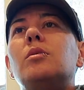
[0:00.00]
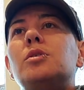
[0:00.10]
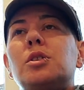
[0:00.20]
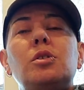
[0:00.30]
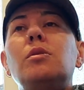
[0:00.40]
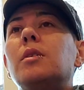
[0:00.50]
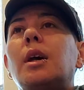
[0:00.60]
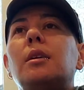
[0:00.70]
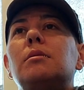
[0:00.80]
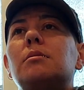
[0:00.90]
just do
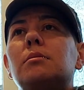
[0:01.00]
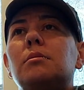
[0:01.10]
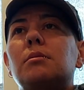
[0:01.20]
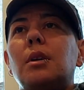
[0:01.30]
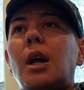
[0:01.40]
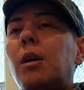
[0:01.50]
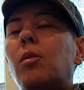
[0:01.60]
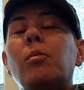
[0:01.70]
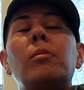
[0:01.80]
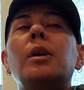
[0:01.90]
that. I will
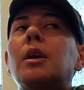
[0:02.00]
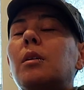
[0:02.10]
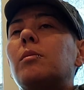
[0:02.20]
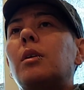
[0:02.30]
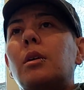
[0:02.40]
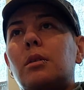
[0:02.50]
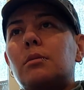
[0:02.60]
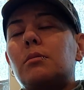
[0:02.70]
make it work.